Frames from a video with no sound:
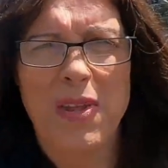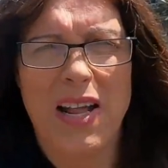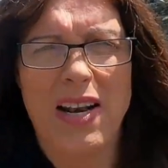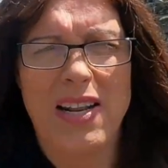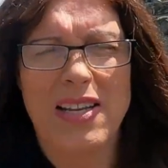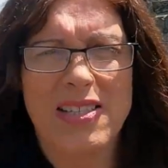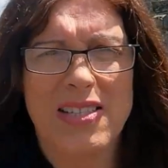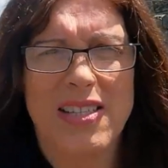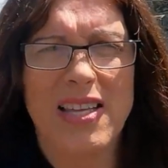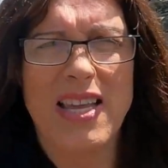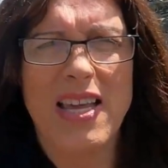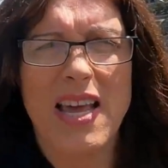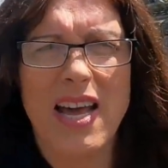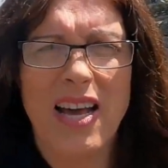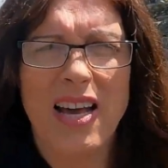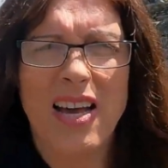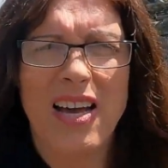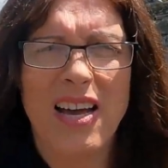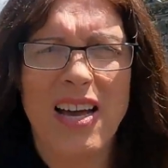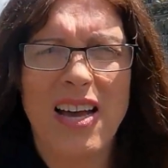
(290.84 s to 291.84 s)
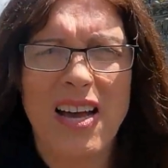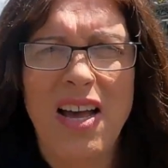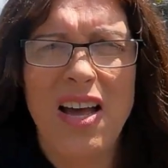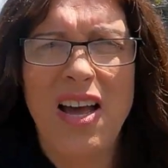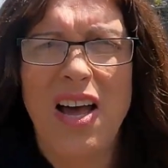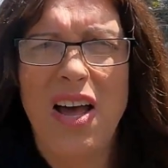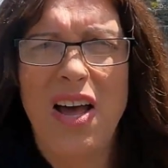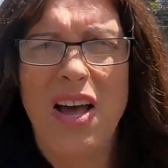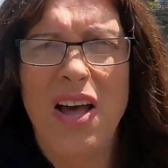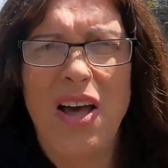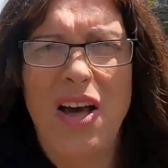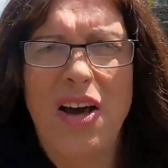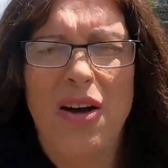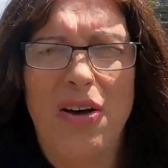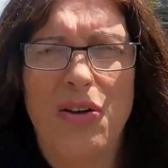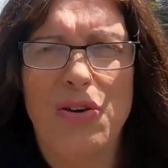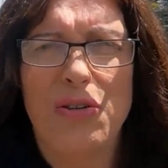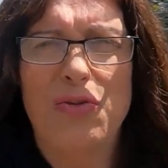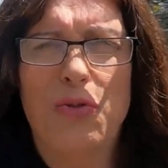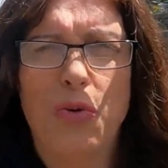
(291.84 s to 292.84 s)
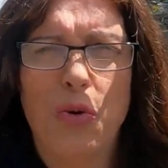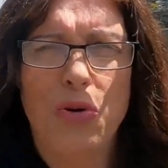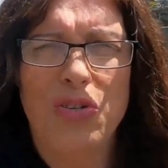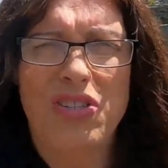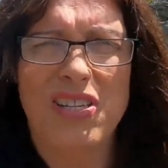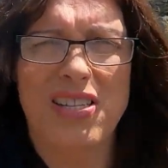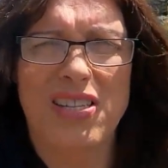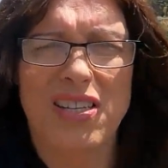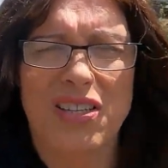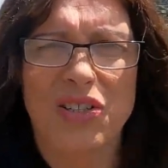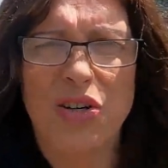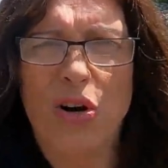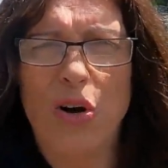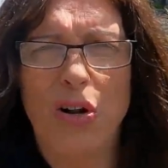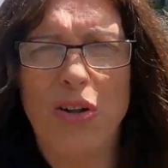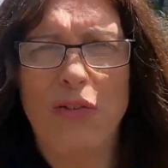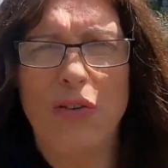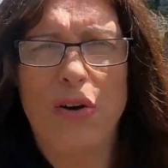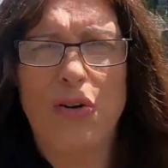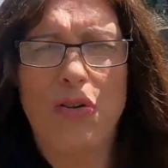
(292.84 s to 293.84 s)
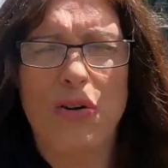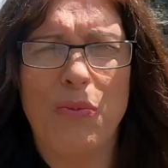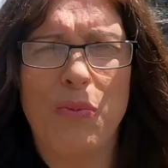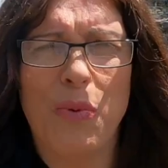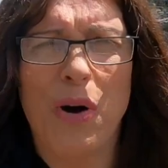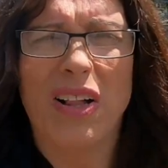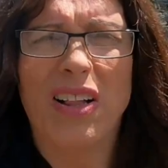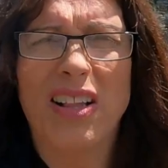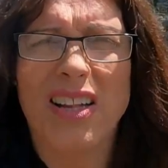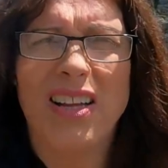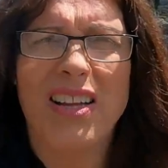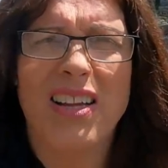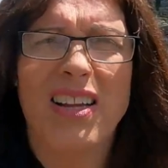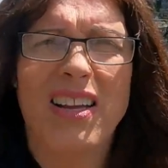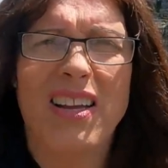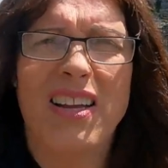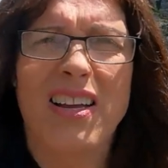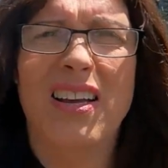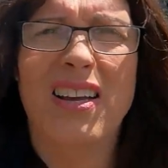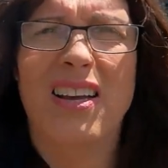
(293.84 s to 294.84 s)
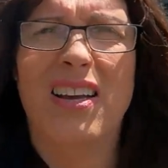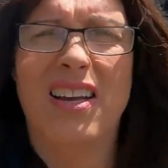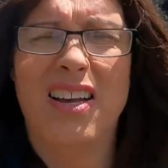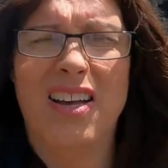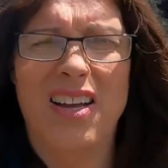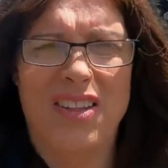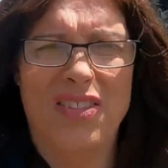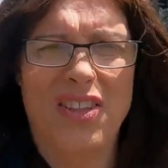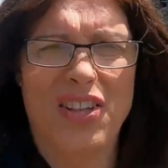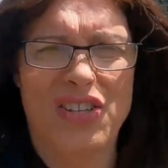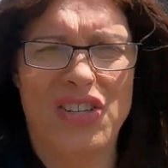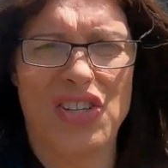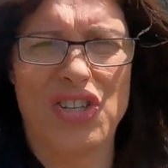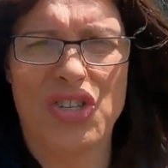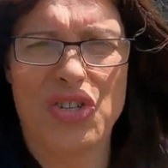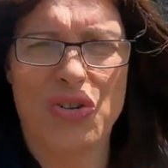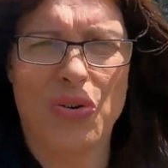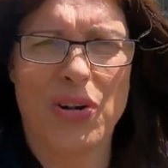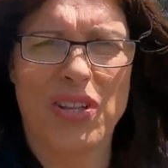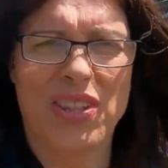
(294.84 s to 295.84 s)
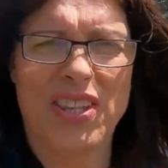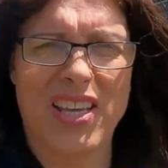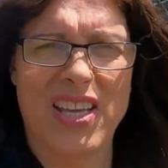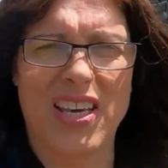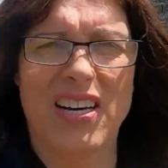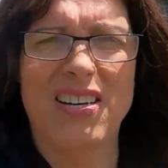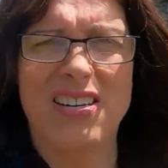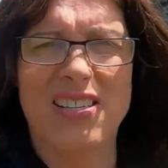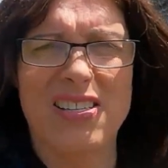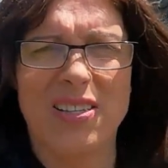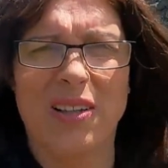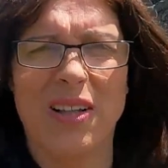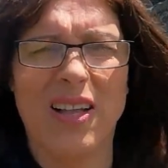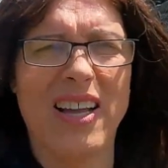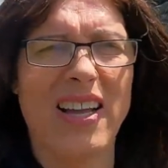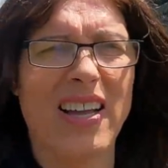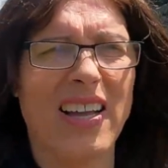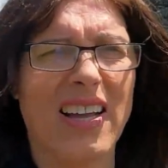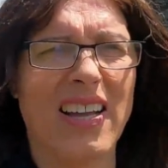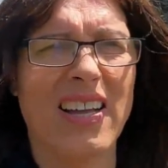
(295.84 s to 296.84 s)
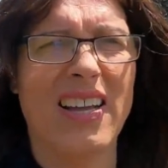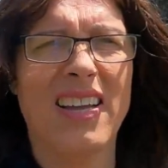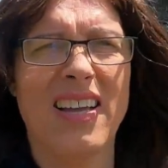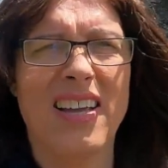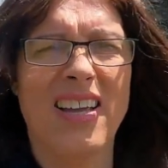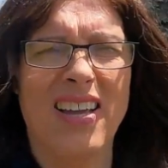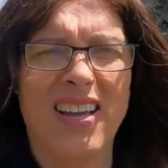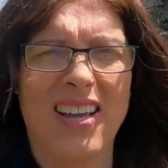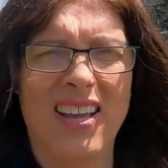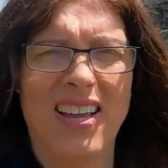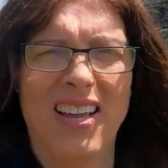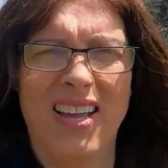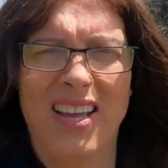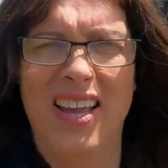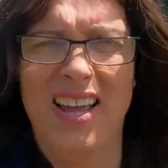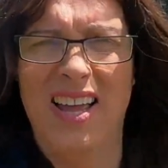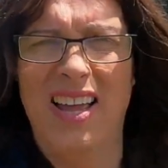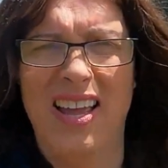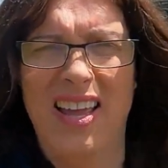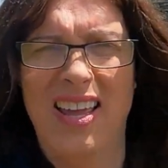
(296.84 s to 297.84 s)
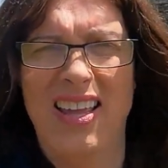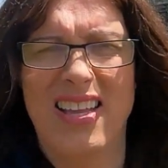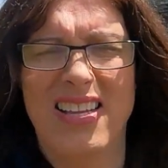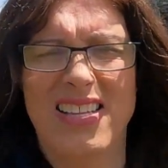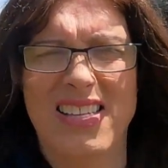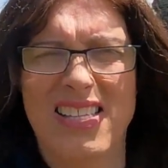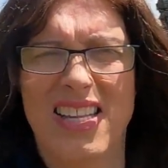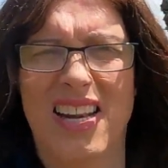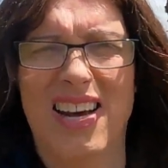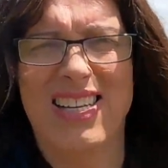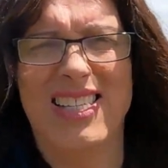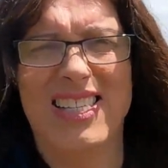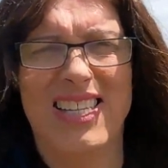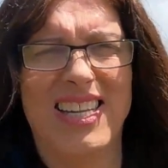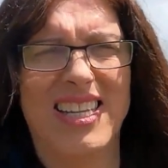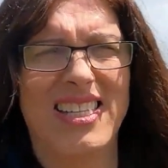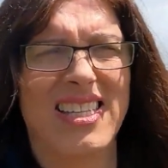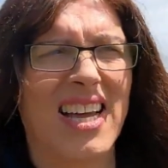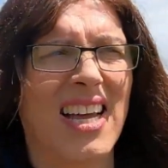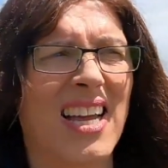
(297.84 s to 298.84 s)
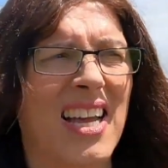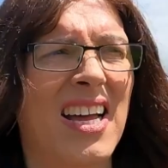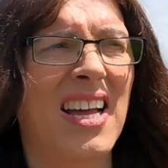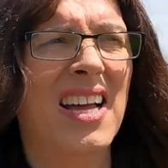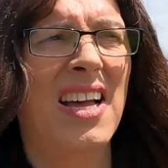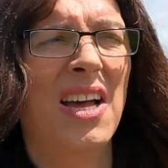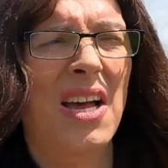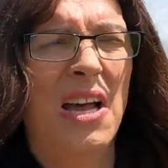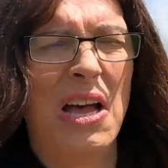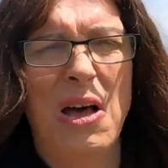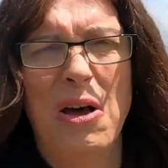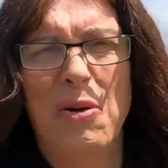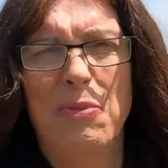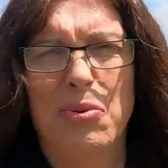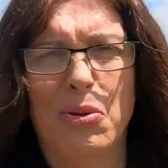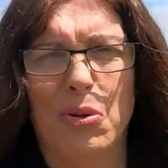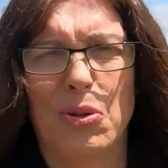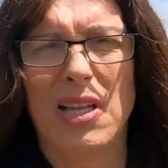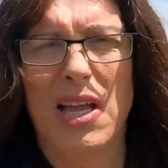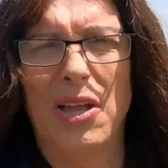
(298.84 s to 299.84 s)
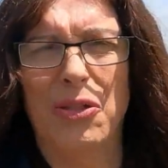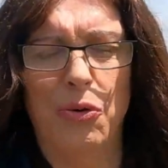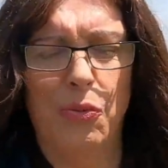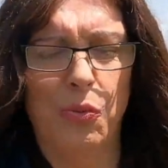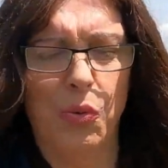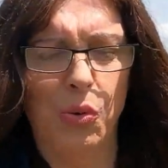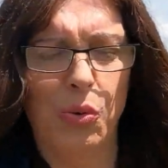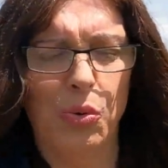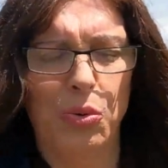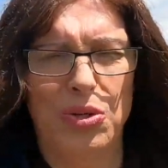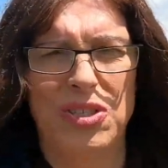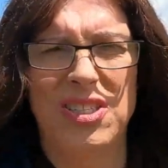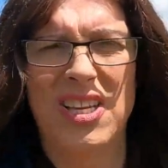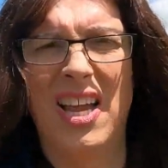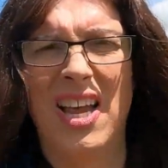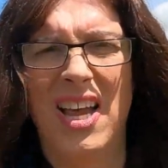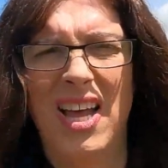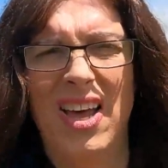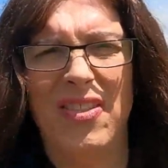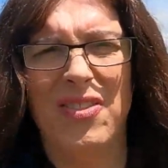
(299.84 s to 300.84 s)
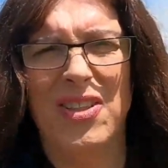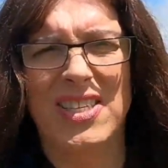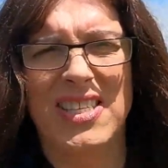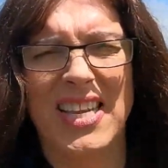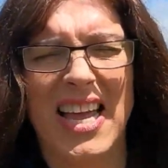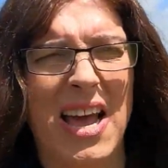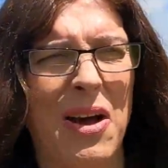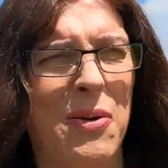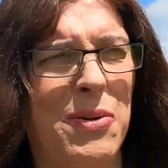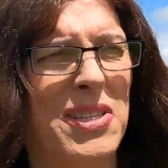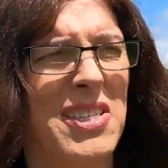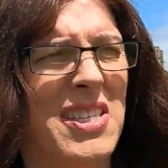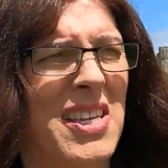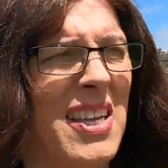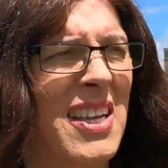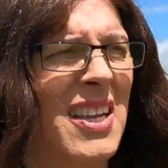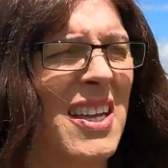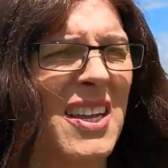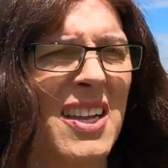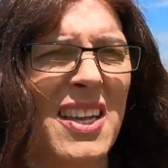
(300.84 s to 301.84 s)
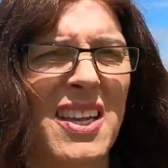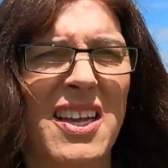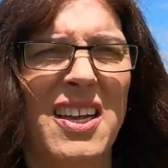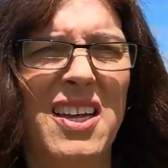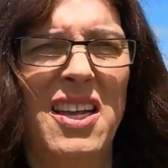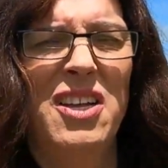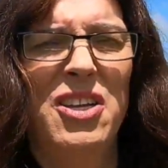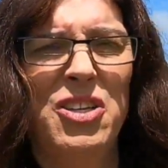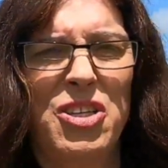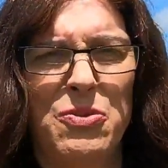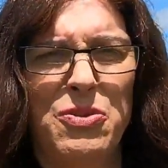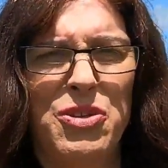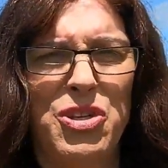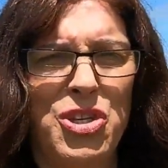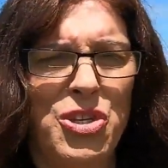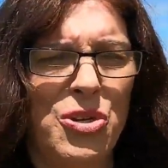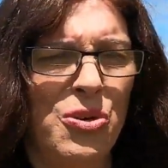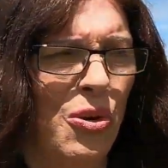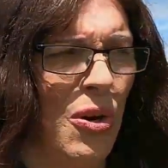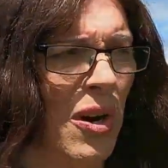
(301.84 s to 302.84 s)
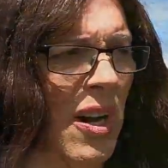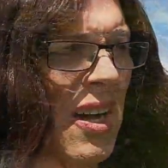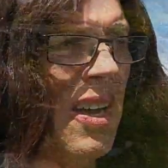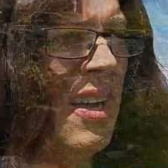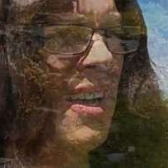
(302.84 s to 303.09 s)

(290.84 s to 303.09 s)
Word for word: And it's the those forces under Oliver Cromwell that destroyed the castle. He slighted it, pulled down the walls and the towers to ensure